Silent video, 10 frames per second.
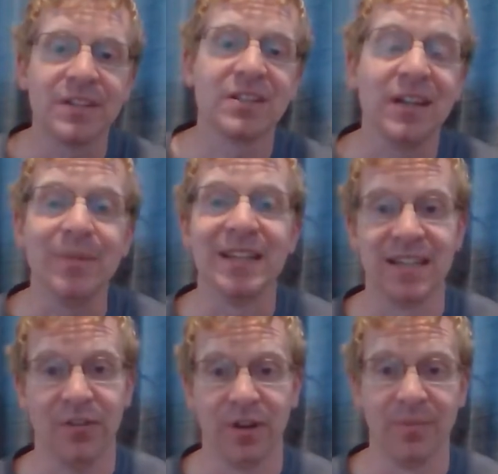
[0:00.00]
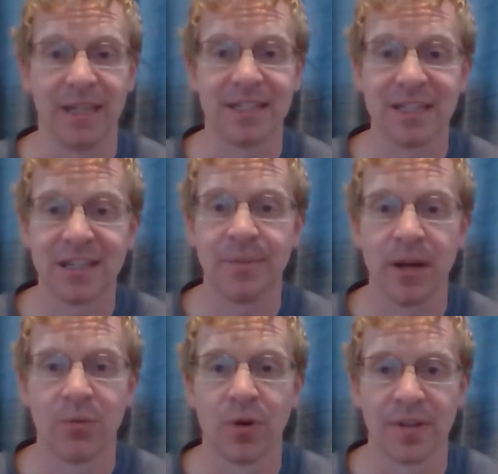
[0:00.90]
But this is going to be different because
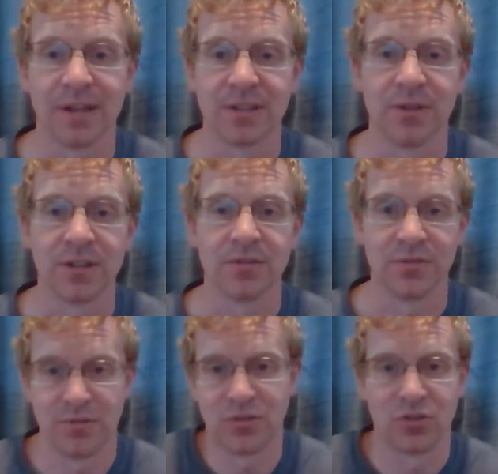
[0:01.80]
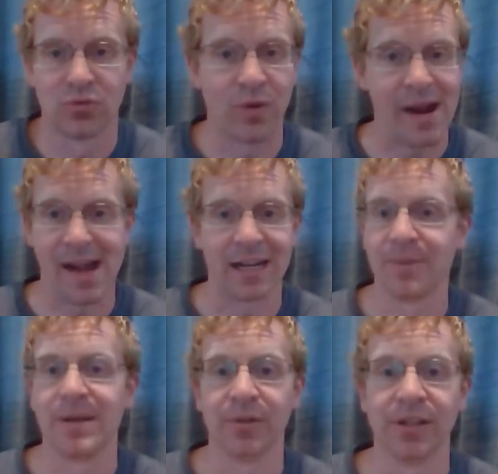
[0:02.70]
this is going to be a war that is going to
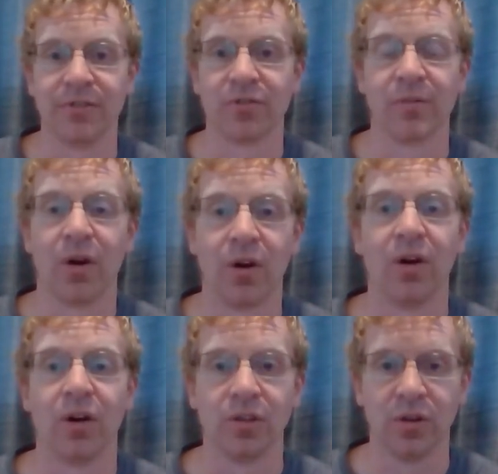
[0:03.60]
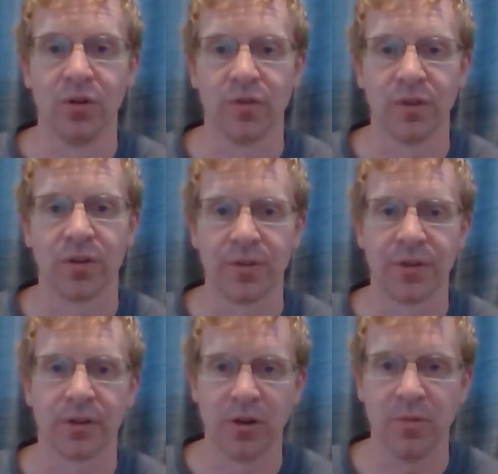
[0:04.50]
drag people in from all
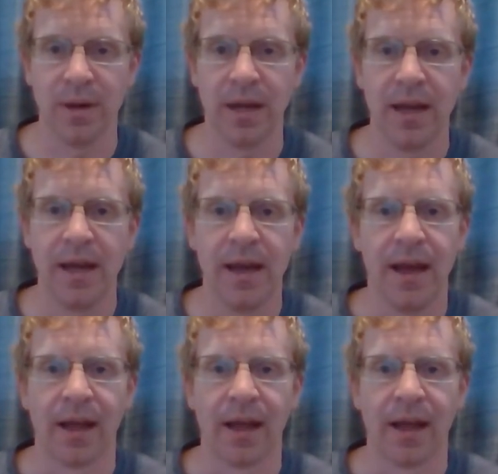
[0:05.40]
over the globe